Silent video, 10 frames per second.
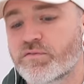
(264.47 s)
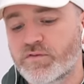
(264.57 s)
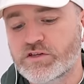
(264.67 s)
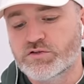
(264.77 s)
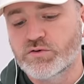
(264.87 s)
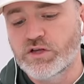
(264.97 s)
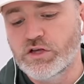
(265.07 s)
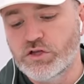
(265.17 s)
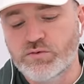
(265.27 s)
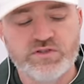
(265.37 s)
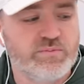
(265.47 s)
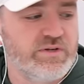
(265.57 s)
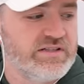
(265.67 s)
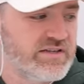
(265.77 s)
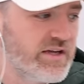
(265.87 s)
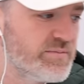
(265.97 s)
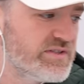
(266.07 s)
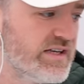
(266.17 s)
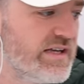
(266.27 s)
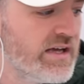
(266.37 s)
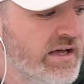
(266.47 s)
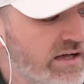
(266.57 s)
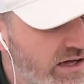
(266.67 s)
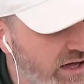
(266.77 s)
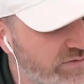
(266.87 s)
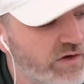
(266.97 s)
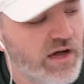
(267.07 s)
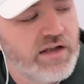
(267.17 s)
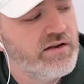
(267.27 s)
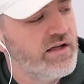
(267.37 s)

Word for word: featuring U S B Type-C. I've got